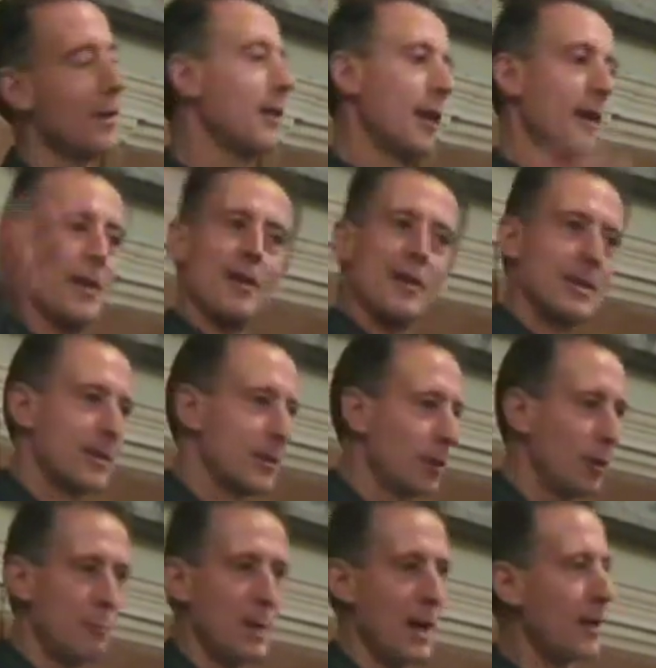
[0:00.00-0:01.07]
There are
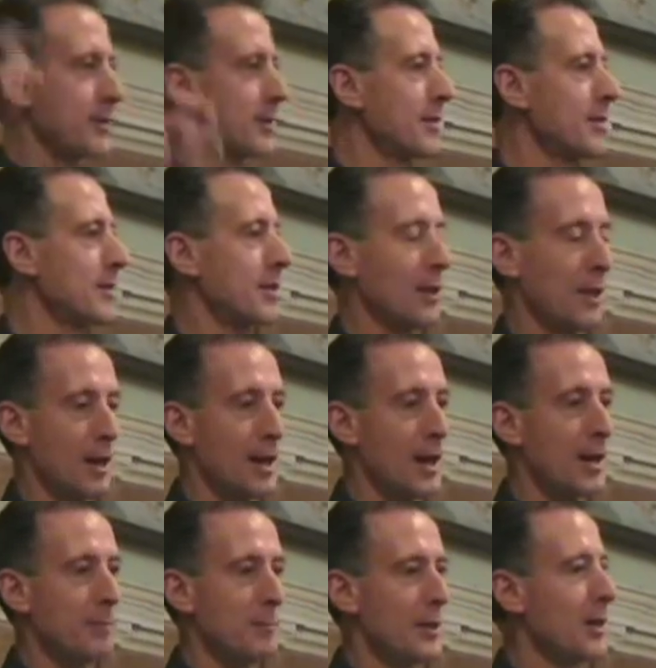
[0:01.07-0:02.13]
still mountains to
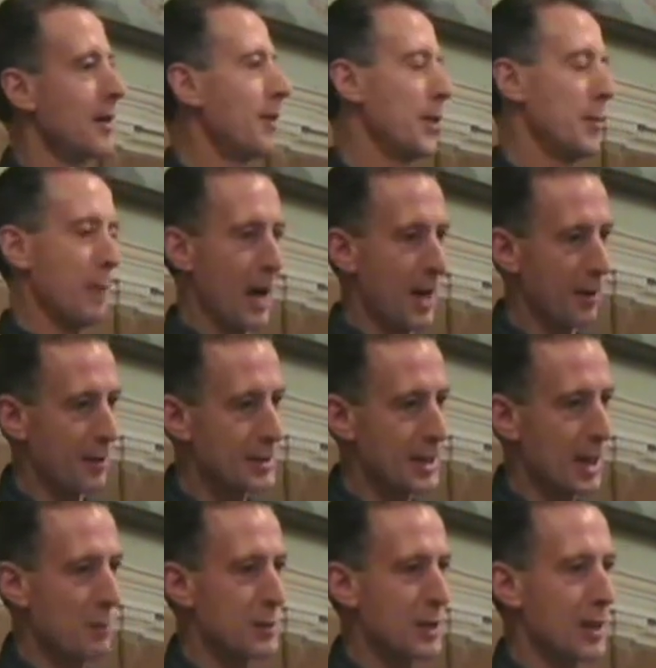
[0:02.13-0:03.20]
climb. The ban on
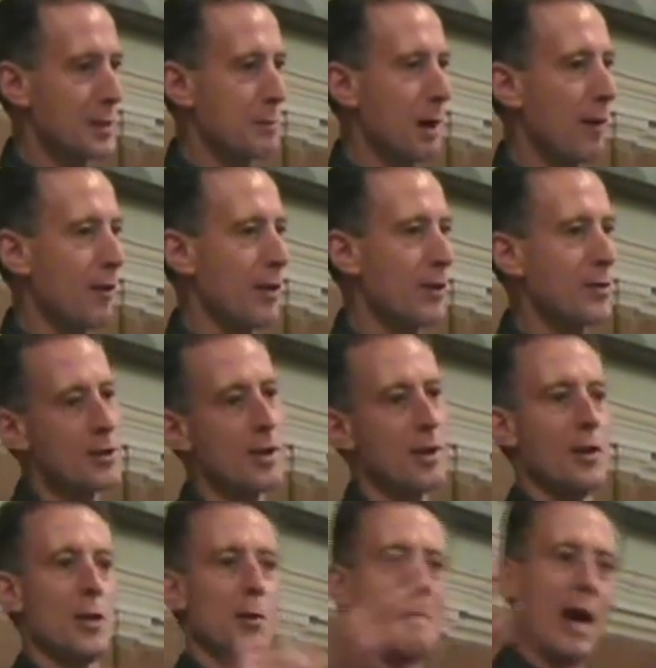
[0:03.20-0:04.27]
same-sex marriage,
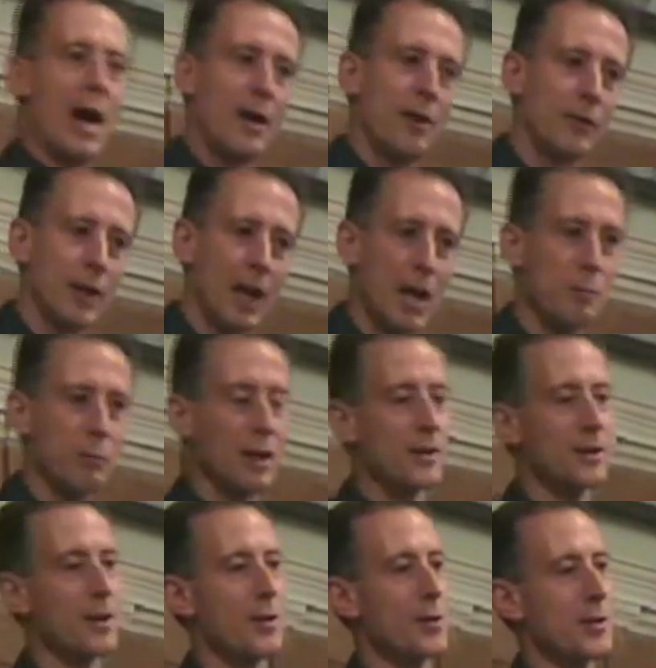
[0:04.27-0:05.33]
the ban on gay
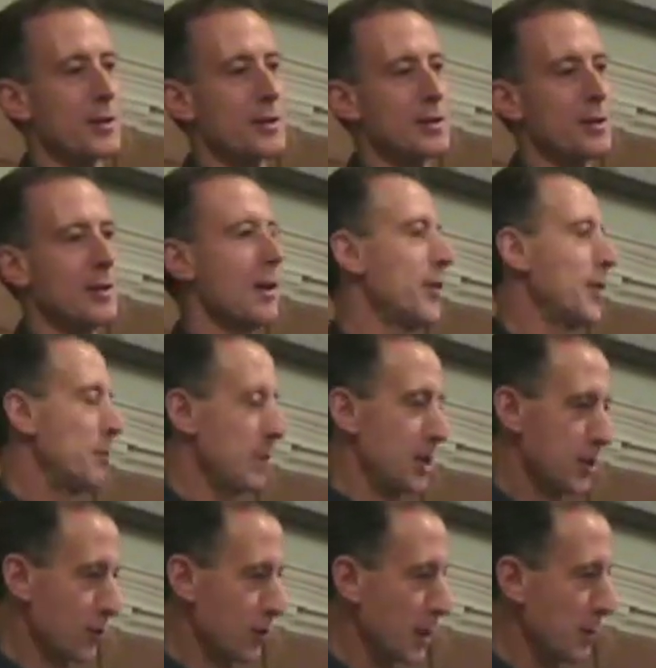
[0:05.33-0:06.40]
blood donors, the
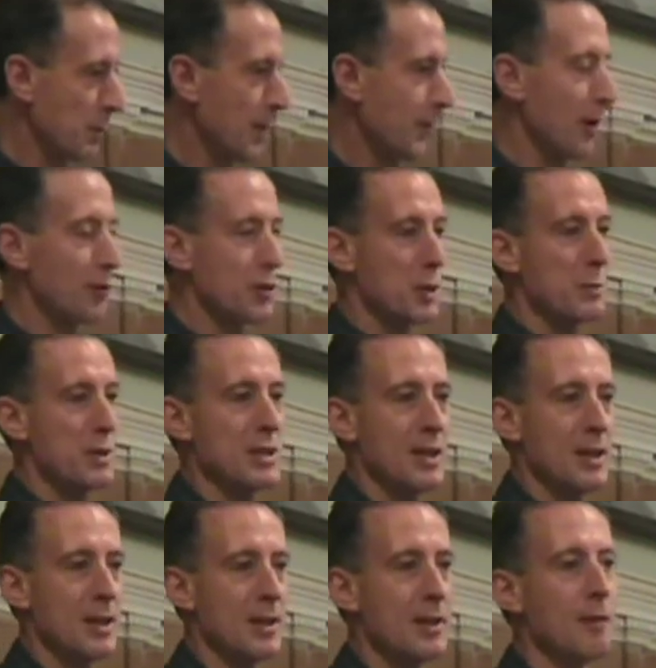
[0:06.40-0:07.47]
mistreatment of
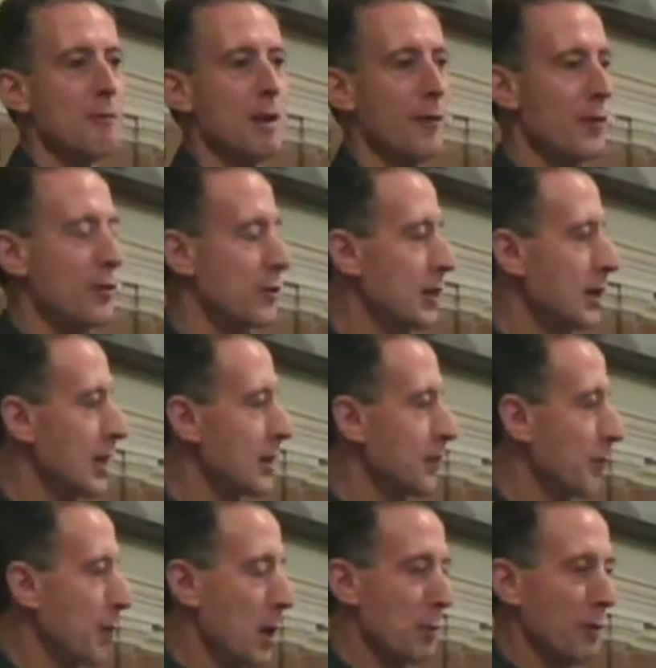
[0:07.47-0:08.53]
LGBT
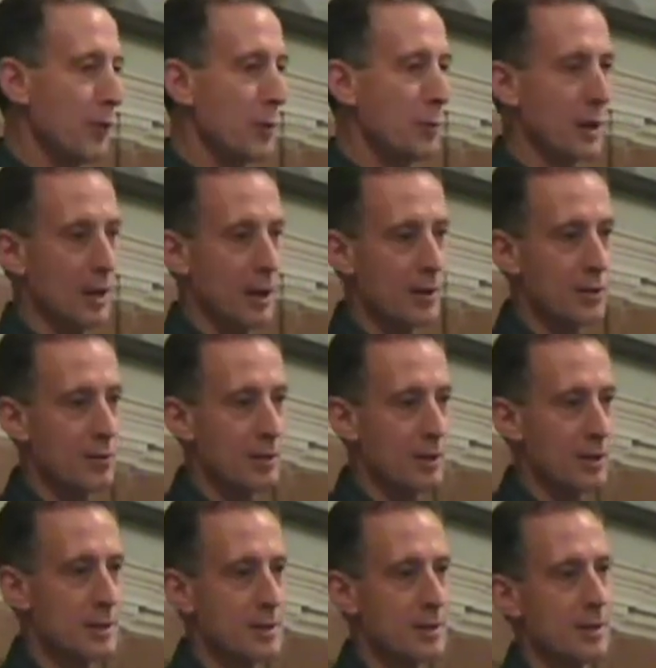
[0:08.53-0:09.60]
refugees from homophobic
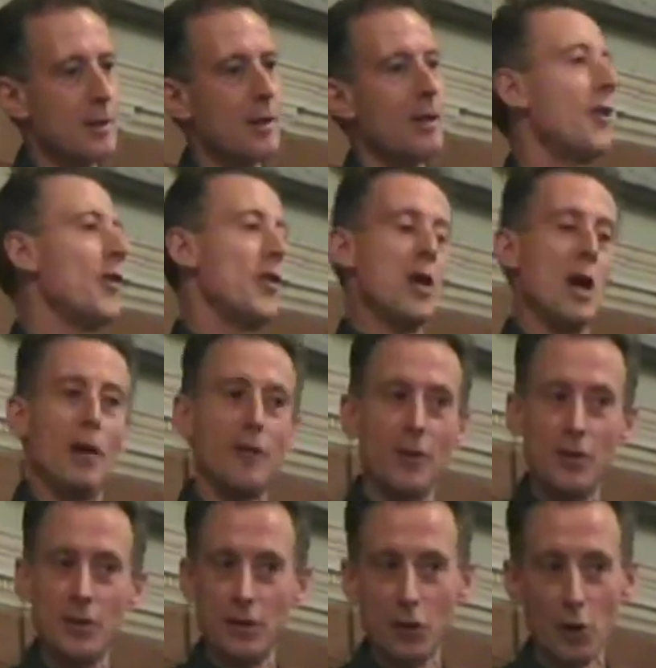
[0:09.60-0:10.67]
countries, the
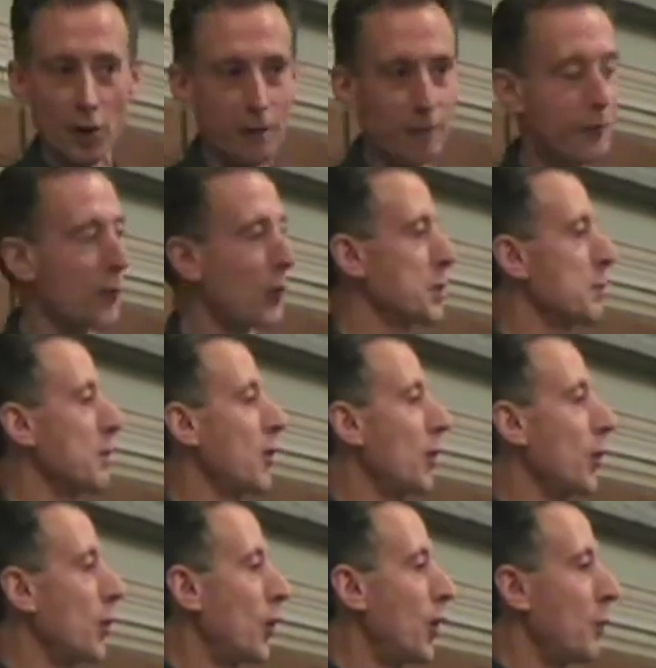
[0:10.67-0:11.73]
often non-enforcement of the
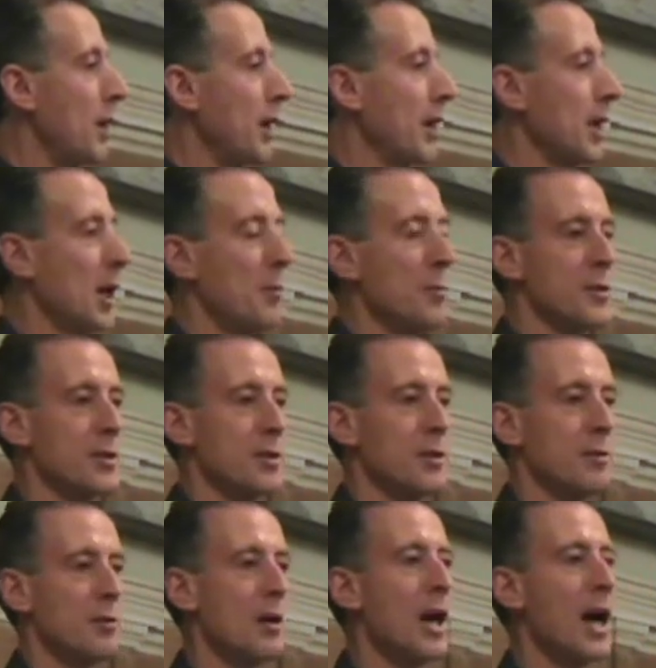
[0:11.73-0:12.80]
law when it comes
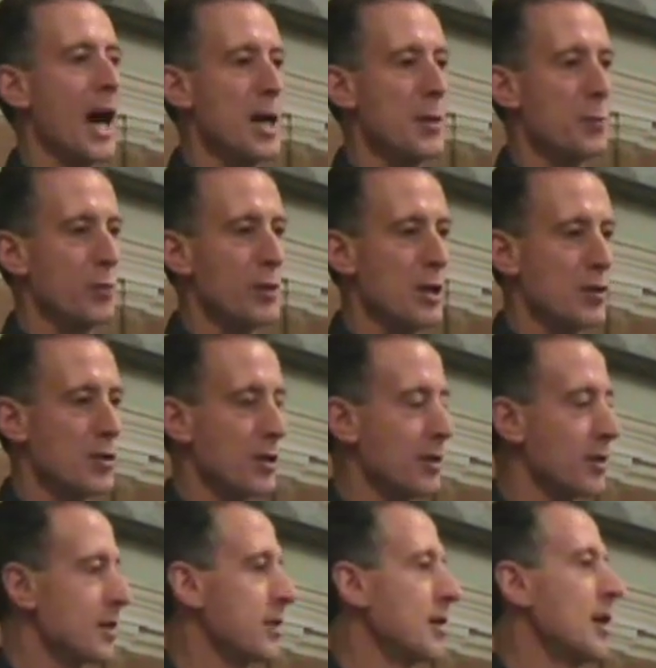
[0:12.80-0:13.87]
to hate
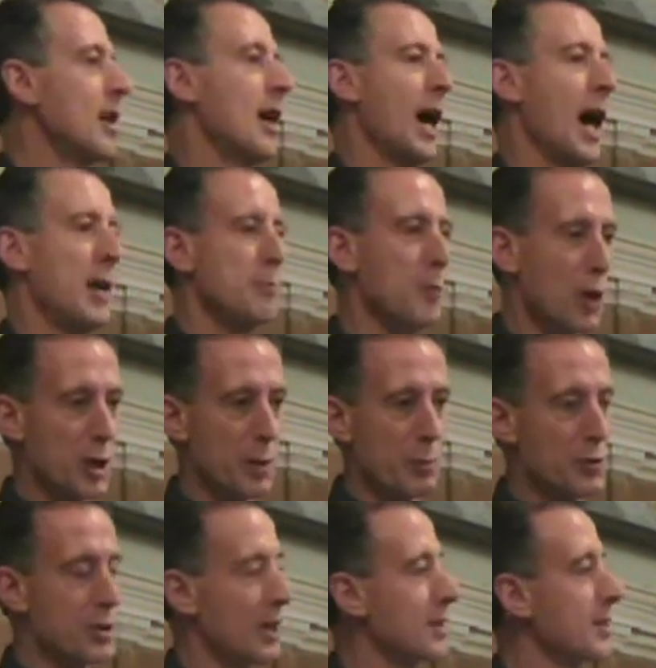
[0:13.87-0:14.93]
preachers and murder
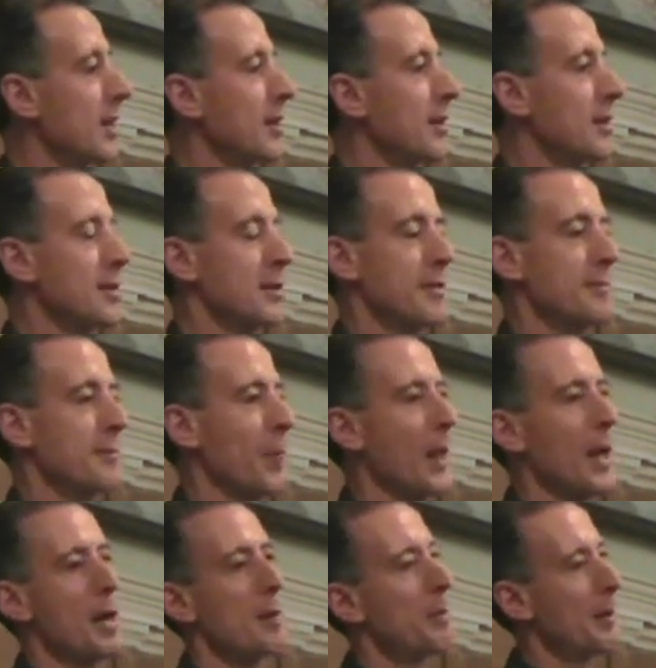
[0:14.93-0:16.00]
music singers.
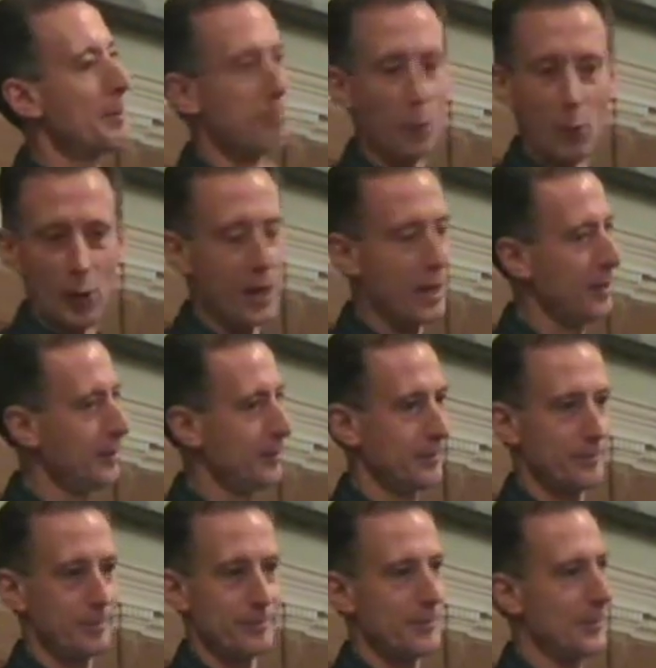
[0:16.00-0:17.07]
But boy,
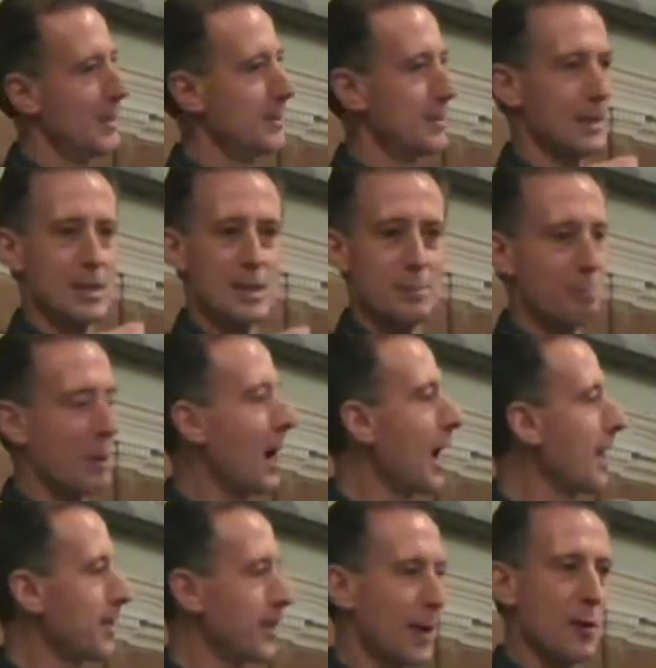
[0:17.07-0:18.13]

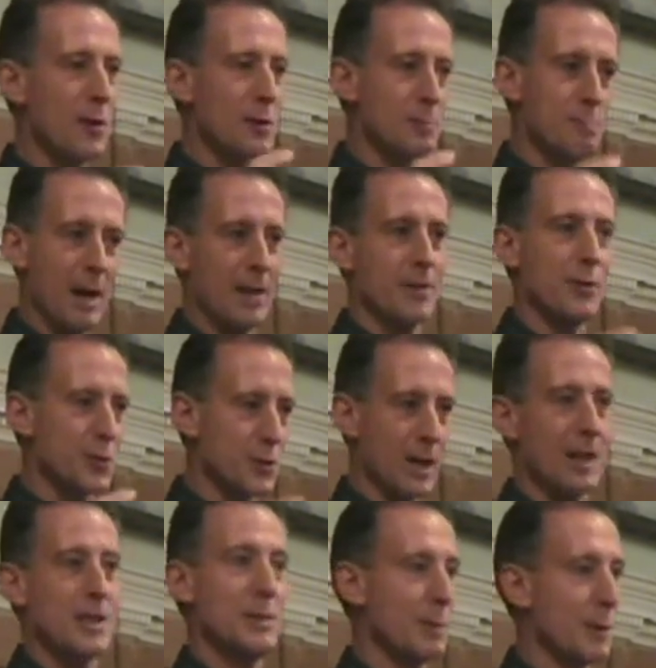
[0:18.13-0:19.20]
despite those battles
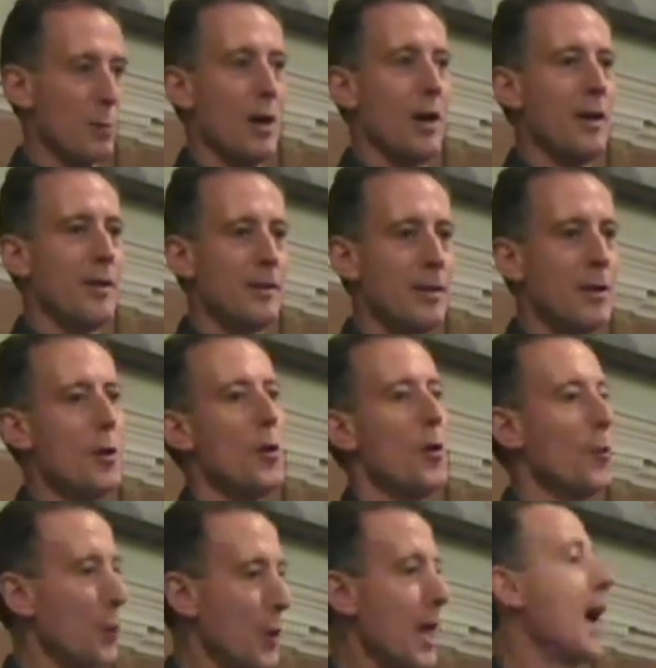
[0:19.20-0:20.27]
yet to be won,
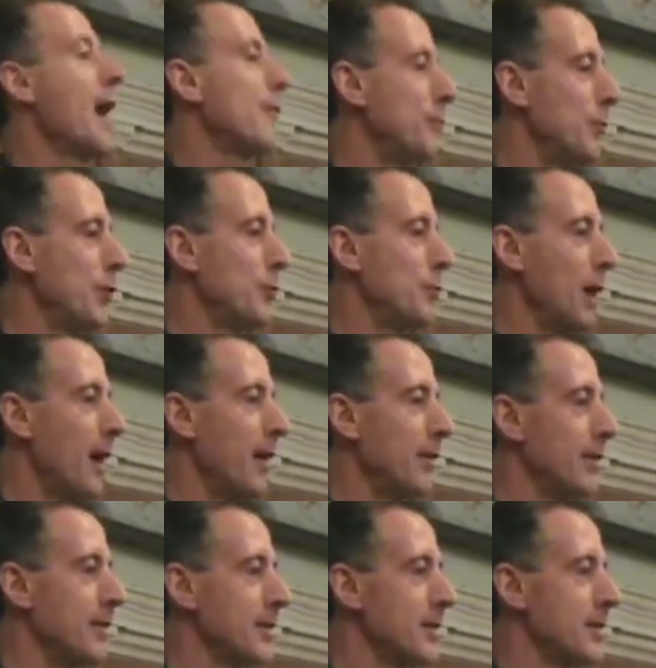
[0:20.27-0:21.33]
we have moved
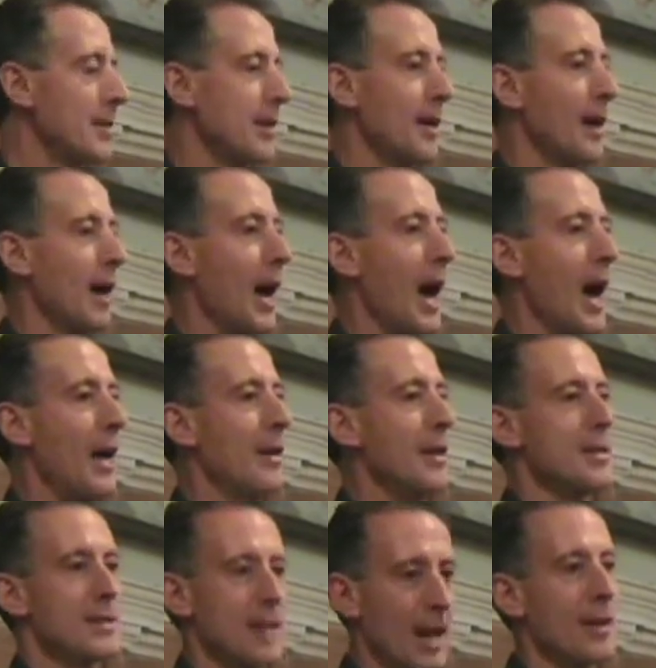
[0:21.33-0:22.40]
mountains, and
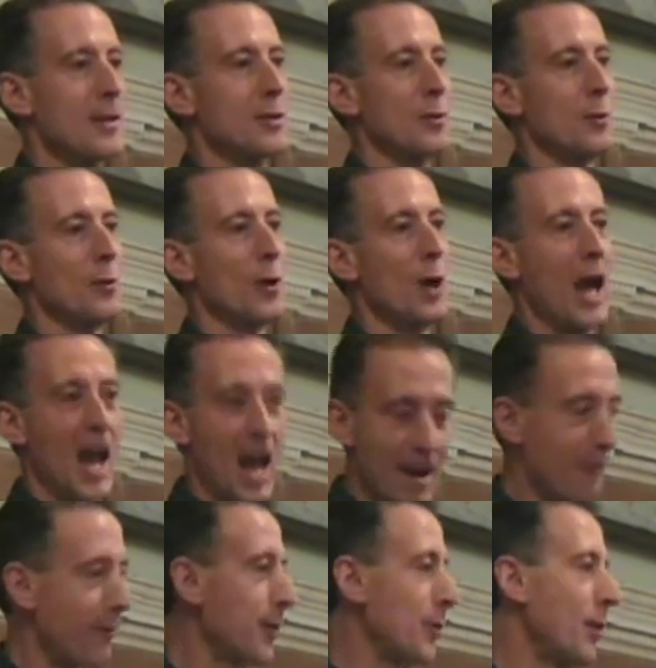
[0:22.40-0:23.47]
it's thanks to
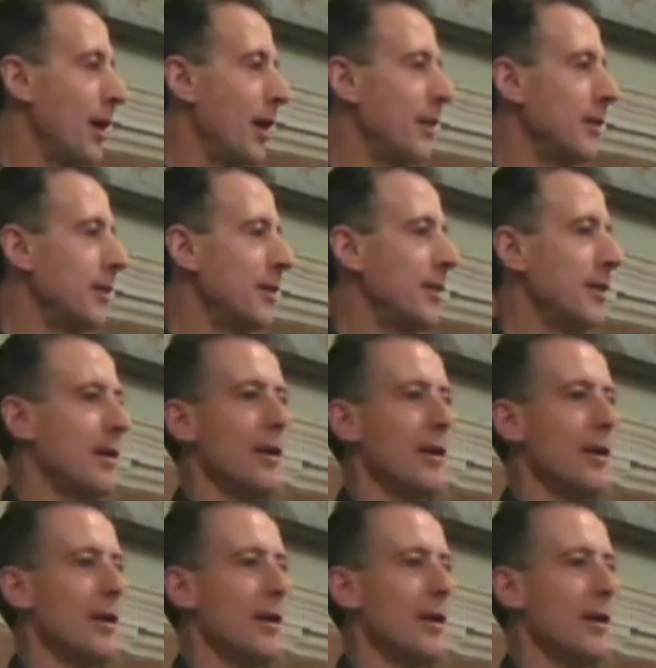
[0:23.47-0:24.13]
everyone,